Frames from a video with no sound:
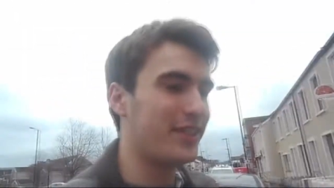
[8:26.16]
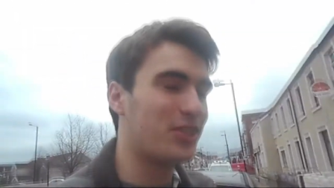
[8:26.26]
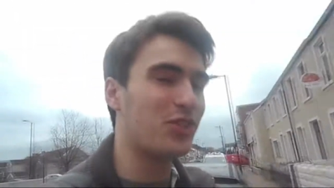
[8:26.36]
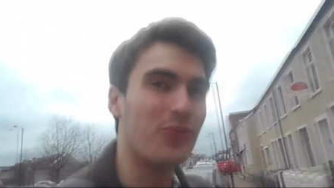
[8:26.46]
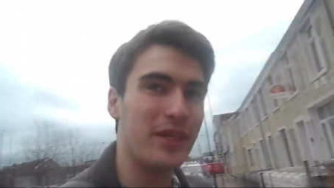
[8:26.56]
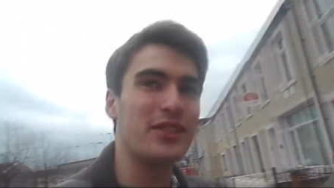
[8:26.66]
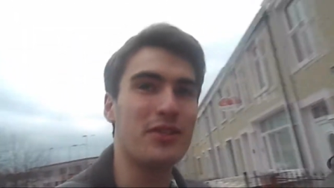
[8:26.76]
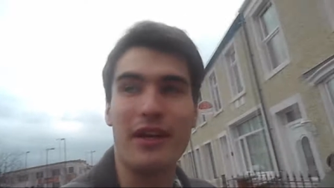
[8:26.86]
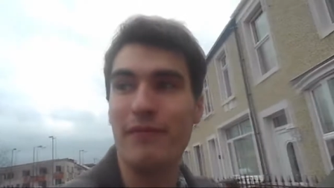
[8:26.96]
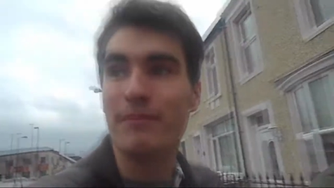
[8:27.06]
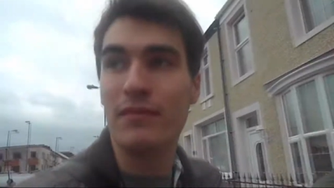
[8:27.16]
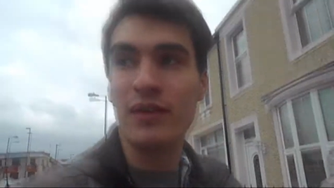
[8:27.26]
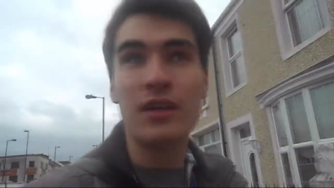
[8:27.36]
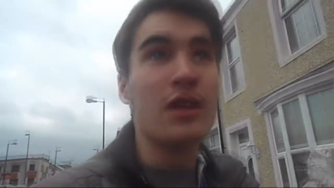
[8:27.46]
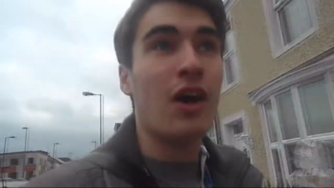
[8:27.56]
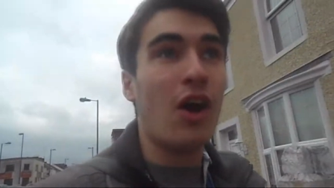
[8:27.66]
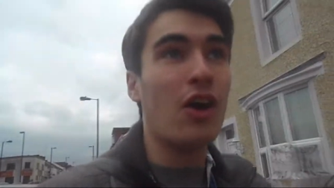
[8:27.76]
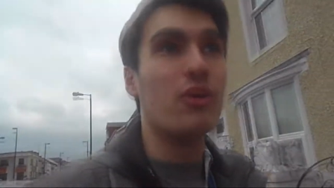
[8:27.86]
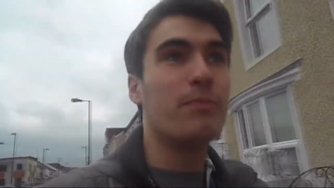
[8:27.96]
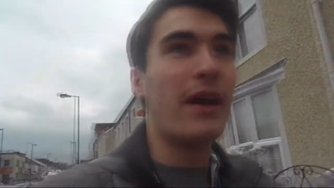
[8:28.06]
she's so into it.
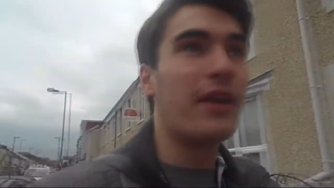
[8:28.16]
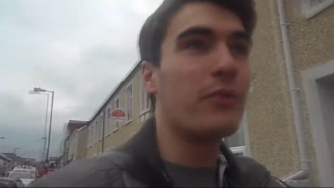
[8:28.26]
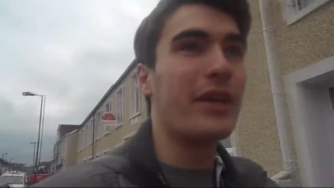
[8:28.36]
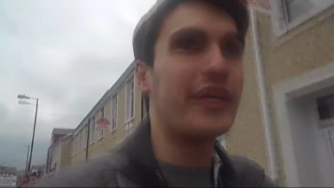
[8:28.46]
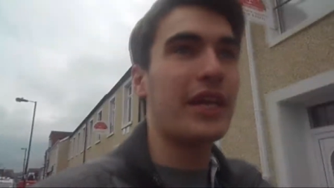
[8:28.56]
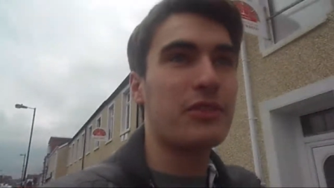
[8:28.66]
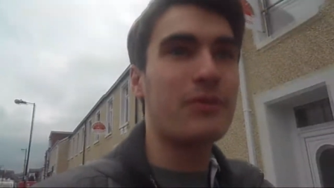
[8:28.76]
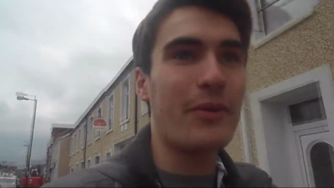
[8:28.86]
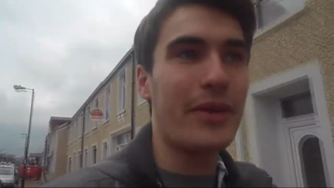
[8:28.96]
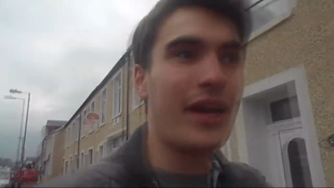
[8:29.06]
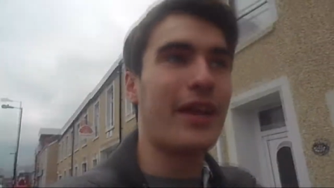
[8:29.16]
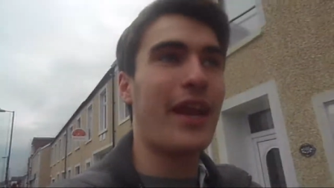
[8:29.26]
Oh, by the way, guess where we are